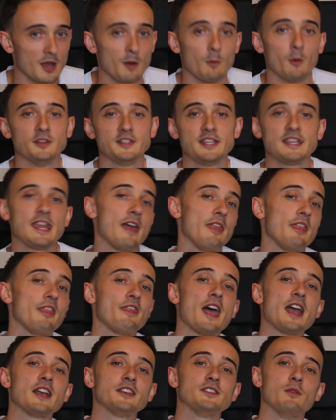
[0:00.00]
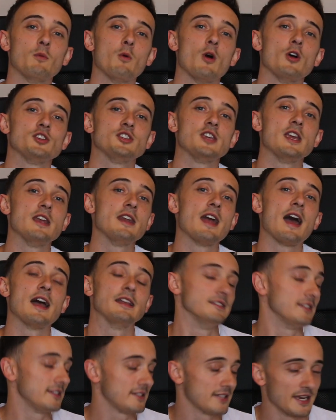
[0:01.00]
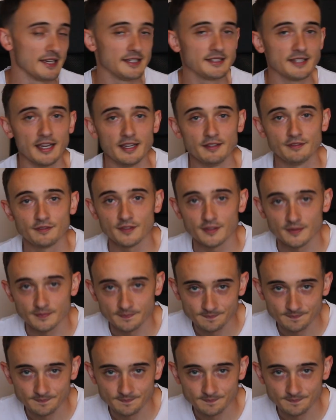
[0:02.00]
Once again, thanks for watching and stay safe.